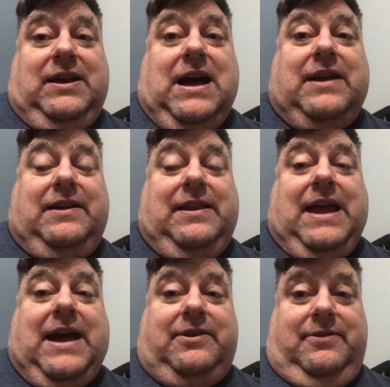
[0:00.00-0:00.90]
gotten
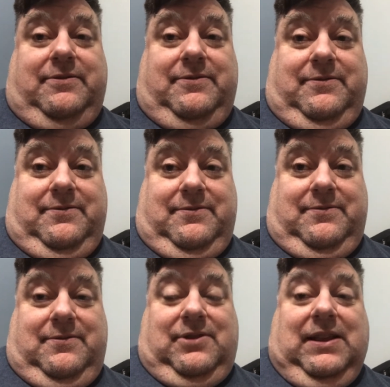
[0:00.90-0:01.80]
that
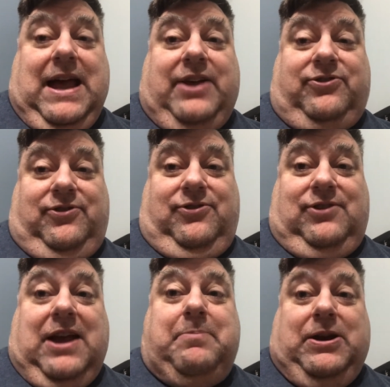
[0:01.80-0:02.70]
last
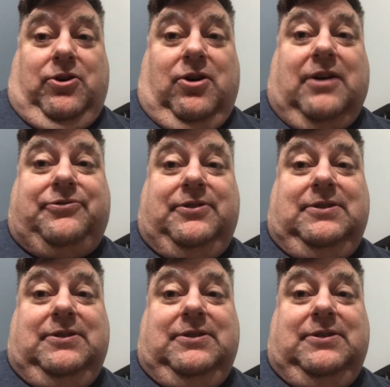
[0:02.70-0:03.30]
segment off,